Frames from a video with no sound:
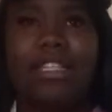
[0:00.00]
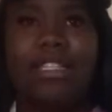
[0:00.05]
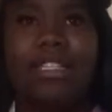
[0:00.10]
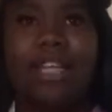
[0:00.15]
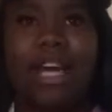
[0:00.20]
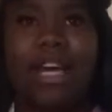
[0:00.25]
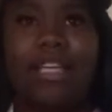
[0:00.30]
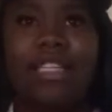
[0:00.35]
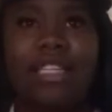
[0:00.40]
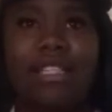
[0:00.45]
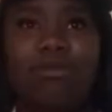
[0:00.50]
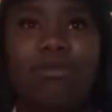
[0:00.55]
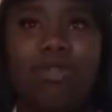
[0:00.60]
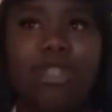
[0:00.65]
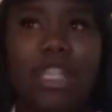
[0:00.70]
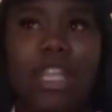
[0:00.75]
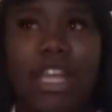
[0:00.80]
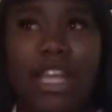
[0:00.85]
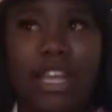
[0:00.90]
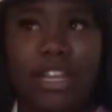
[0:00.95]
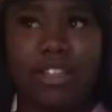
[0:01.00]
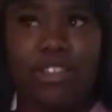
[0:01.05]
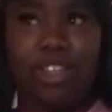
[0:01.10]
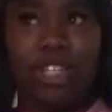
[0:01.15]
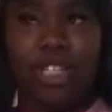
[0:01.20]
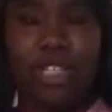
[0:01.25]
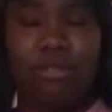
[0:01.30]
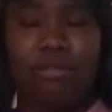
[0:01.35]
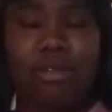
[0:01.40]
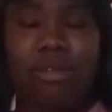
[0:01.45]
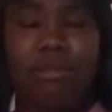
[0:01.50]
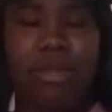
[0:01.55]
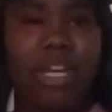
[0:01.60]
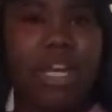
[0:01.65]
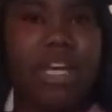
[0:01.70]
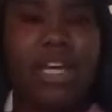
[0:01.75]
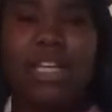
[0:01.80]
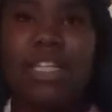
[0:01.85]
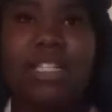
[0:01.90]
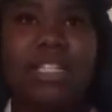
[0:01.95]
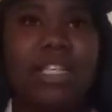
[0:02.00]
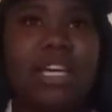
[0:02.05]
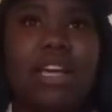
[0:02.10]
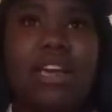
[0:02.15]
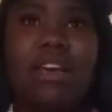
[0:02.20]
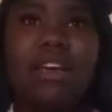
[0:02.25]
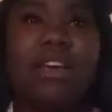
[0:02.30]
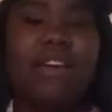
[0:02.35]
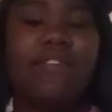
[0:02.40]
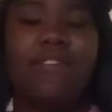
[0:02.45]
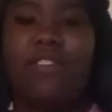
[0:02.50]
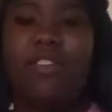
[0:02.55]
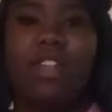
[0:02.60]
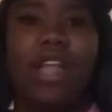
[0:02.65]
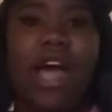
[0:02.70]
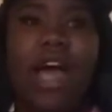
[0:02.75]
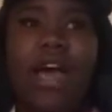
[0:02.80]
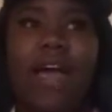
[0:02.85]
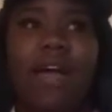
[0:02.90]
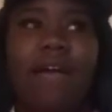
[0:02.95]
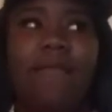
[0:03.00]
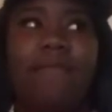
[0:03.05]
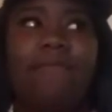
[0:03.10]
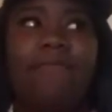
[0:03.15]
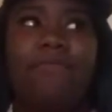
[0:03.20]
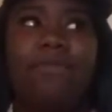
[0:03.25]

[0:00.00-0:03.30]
like to really interest me, because if you're not,